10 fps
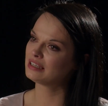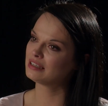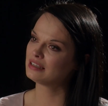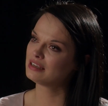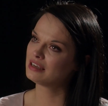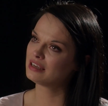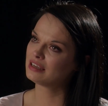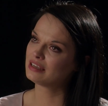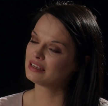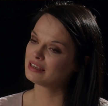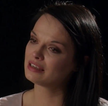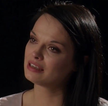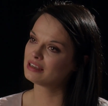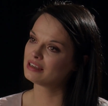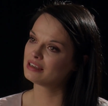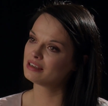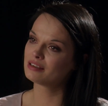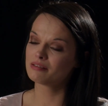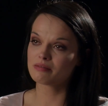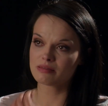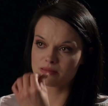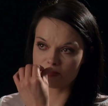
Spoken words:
[no speech]